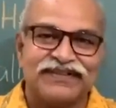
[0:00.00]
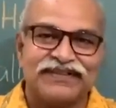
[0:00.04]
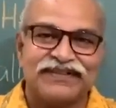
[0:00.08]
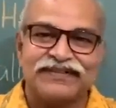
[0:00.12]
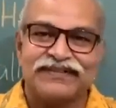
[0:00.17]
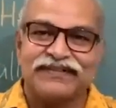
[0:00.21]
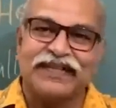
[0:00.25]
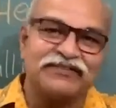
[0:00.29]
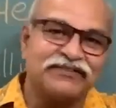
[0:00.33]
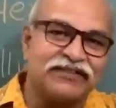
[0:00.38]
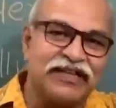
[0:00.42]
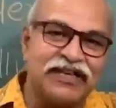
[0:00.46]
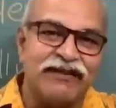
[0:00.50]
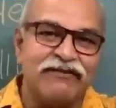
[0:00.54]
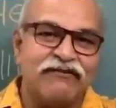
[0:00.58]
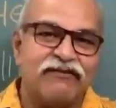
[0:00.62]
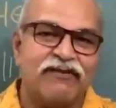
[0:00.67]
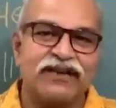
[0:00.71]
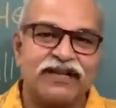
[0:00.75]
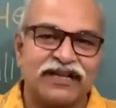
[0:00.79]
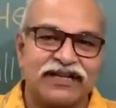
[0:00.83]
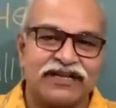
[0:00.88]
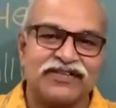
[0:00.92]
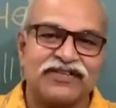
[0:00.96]
nothing
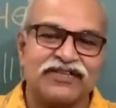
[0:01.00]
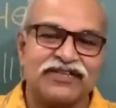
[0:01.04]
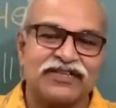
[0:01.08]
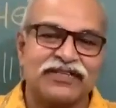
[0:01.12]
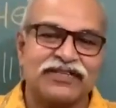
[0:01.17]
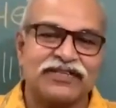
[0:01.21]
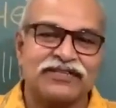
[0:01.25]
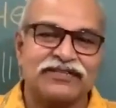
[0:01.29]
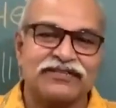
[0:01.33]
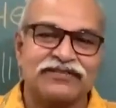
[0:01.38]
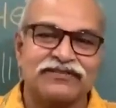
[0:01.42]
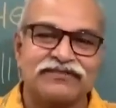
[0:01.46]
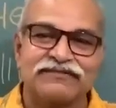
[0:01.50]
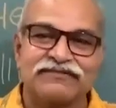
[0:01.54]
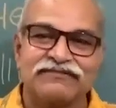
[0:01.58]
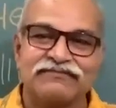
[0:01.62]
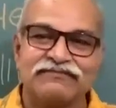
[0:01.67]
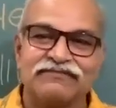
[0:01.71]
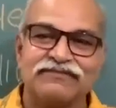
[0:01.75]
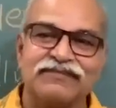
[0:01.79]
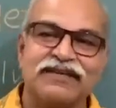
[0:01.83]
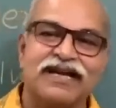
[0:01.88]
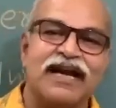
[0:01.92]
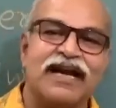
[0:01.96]
works
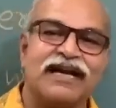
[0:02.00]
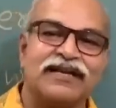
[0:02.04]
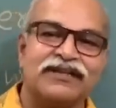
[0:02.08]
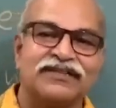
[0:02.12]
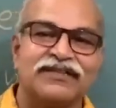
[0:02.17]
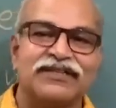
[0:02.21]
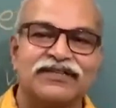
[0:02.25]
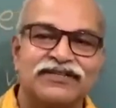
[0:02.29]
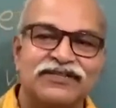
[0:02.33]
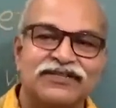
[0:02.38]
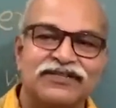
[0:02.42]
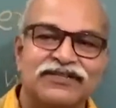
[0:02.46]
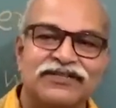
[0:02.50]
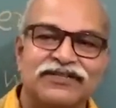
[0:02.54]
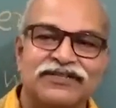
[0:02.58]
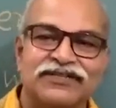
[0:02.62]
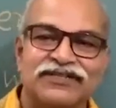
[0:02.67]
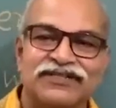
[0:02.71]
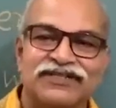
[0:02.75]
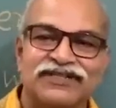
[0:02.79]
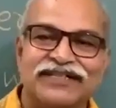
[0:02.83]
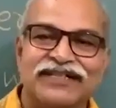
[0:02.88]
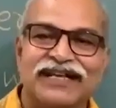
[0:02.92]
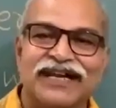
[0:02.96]
at this.
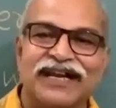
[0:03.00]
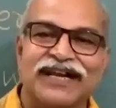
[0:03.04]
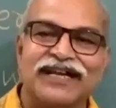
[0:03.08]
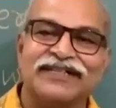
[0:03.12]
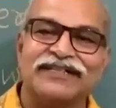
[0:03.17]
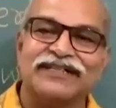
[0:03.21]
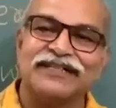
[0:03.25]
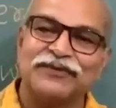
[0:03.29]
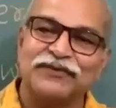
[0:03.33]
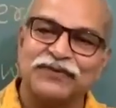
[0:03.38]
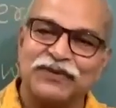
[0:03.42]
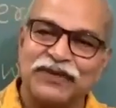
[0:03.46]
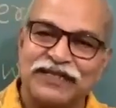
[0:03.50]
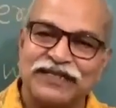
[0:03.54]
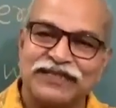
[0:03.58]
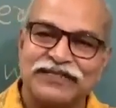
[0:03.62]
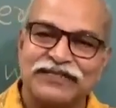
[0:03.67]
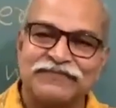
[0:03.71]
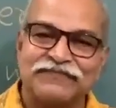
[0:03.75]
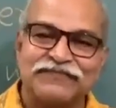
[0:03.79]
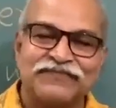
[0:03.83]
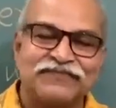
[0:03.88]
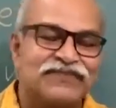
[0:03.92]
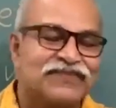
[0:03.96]
And it
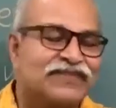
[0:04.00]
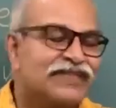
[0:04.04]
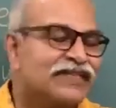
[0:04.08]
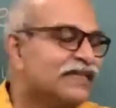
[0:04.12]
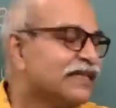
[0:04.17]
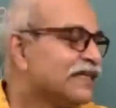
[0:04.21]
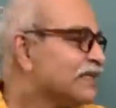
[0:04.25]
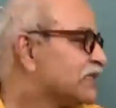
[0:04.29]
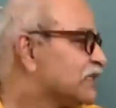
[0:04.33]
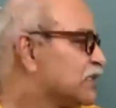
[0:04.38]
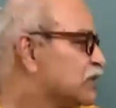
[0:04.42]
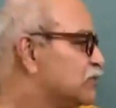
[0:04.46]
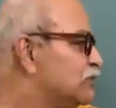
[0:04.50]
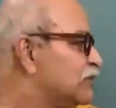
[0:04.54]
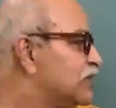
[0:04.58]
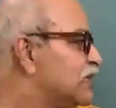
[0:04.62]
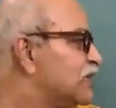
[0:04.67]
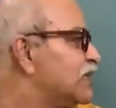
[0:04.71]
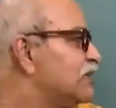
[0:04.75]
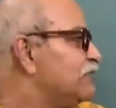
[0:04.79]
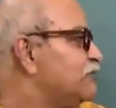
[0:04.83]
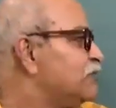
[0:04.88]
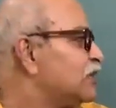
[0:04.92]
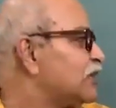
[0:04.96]
works.
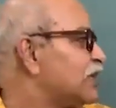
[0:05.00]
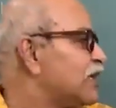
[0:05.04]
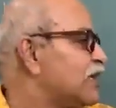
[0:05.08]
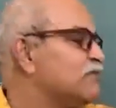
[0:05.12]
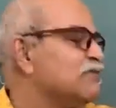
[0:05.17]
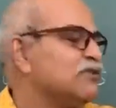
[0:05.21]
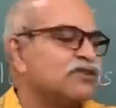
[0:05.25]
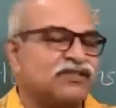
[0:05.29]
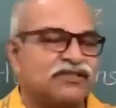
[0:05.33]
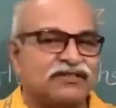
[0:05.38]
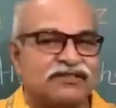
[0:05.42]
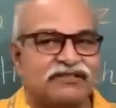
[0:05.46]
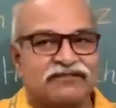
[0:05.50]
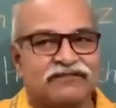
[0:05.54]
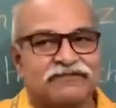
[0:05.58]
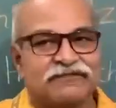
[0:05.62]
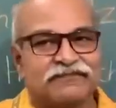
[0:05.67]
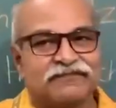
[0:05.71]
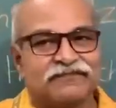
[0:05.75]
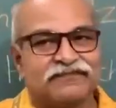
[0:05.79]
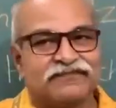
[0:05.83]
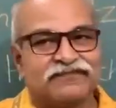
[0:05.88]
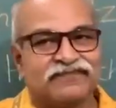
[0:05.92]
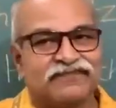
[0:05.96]
Similarly for
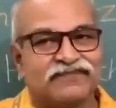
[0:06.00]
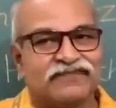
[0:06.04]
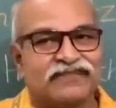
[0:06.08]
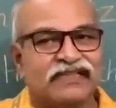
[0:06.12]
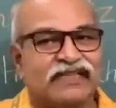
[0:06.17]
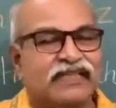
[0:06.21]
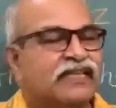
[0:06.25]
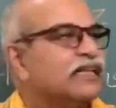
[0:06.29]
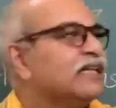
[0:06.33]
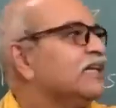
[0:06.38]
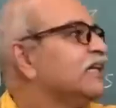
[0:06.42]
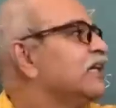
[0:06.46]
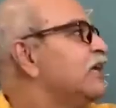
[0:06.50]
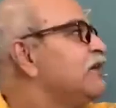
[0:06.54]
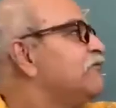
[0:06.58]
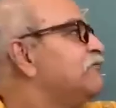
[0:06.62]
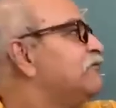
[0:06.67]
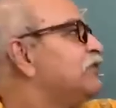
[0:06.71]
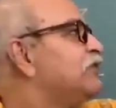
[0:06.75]
emission, if